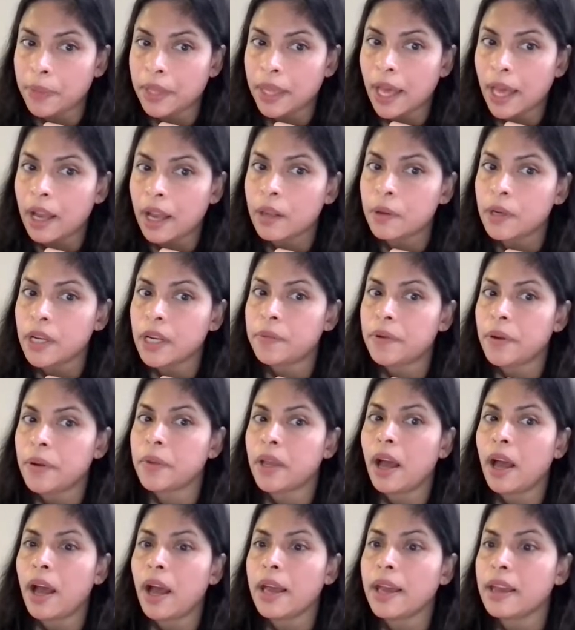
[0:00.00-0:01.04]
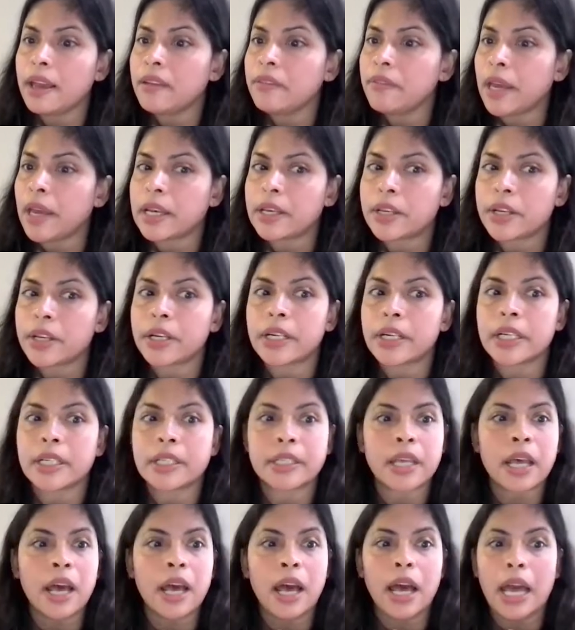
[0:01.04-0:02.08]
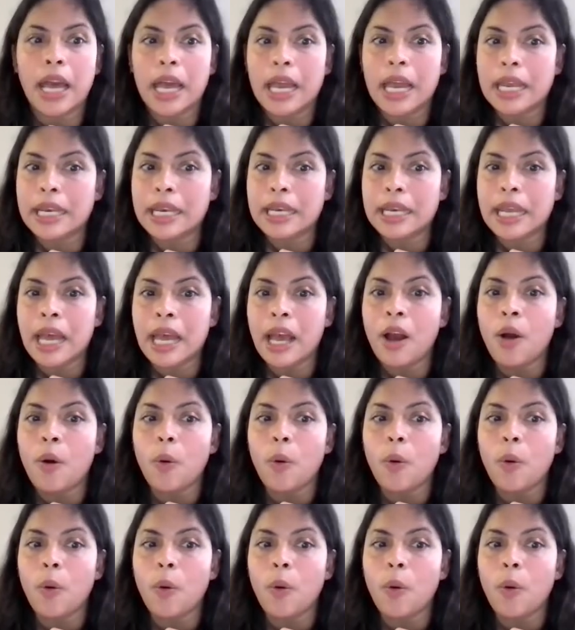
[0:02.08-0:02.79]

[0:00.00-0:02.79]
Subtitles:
calculate from the eigenvectors. And